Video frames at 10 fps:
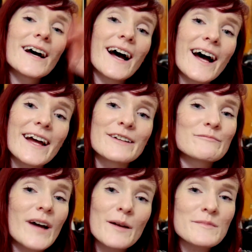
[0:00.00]
Hi,
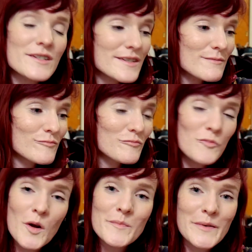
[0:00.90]
I'm just
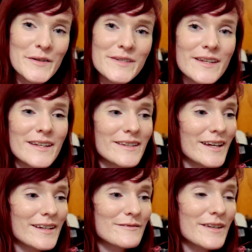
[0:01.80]
one person
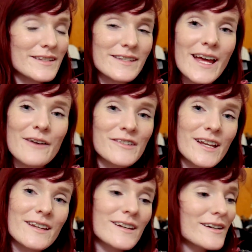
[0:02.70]
that doesn't have an
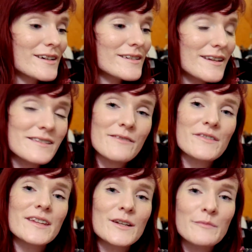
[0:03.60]
editor, does
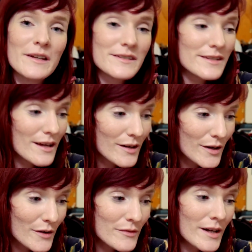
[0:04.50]
everything
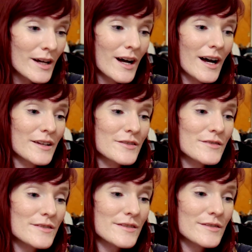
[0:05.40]
myself. I
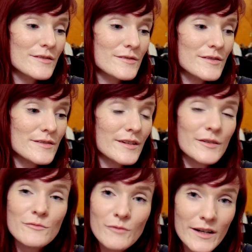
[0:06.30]
used to just
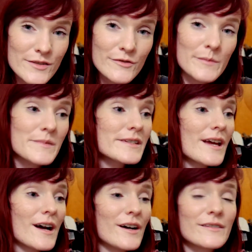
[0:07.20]
like write scripts
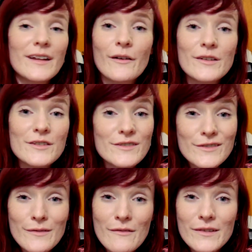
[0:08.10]
down. Now I just
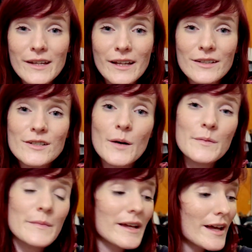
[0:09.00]
do everything at the top
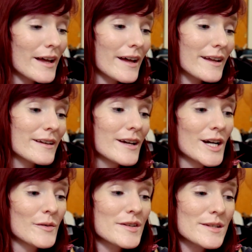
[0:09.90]
of my head,
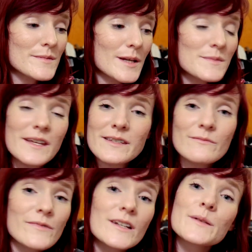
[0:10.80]
which sometimes has
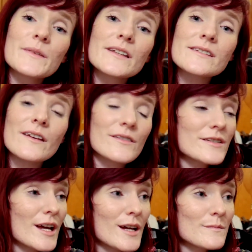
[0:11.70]
some funny bits, other
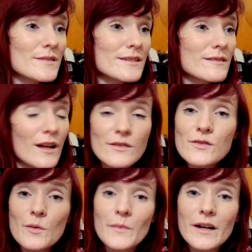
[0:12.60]
times not
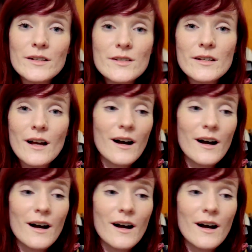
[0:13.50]
so much.